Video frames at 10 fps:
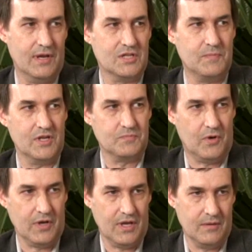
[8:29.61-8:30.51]
Giants
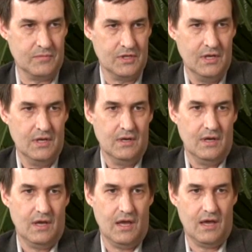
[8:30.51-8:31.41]
baseball games,
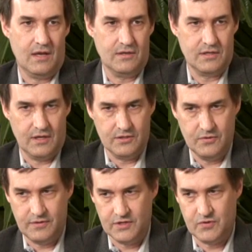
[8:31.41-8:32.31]
and
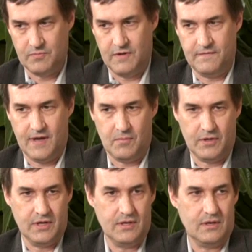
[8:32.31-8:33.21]
do things with my
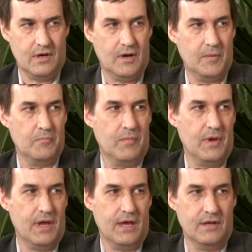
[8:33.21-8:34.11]
family,
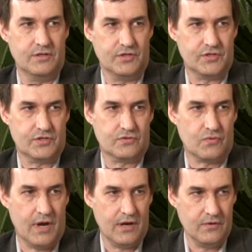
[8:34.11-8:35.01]
and just
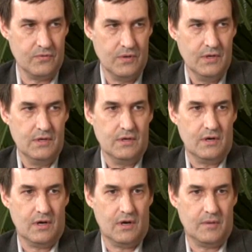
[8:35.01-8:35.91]
try to,
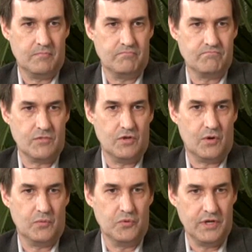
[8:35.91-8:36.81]
you
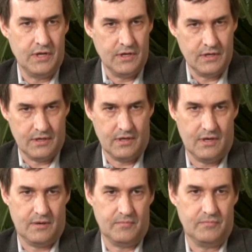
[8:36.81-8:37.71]
know, I read,
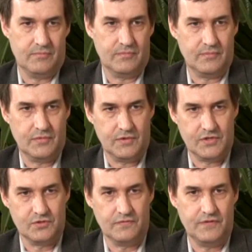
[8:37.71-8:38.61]

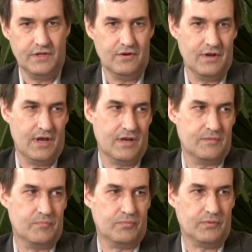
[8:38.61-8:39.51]
surf the
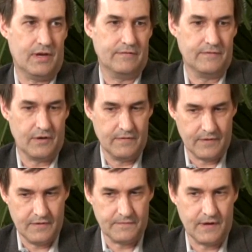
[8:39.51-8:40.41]
internet. I have a very,
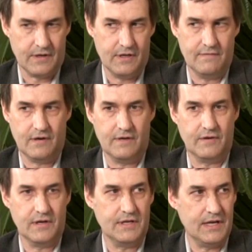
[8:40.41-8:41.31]
very friendly and very,
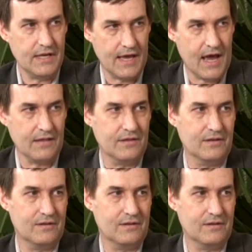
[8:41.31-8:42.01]
very needy cat